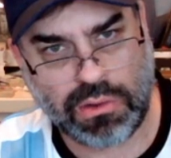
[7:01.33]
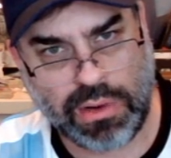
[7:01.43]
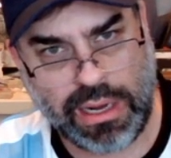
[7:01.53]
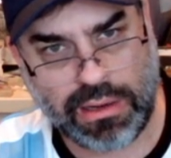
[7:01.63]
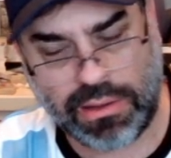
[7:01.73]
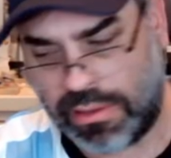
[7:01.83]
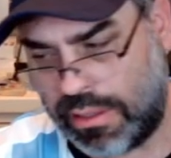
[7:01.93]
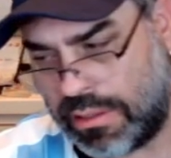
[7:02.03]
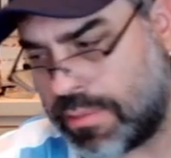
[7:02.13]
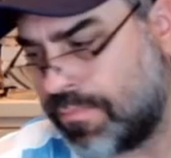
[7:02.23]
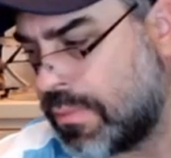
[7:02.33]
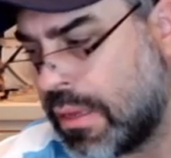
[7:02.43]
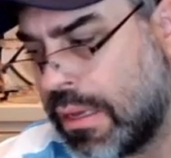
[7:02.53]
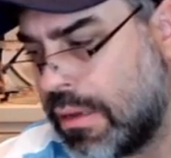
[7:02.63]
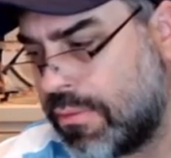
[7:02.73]
grade on these.
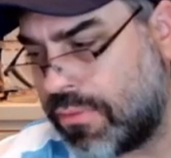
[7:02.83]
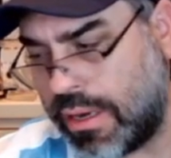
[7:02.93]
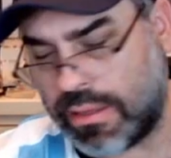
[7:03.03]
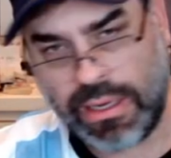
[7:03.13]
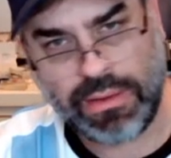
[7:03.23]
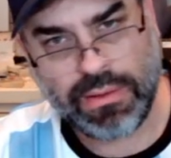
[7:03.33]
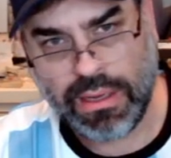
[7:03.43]
Frankly,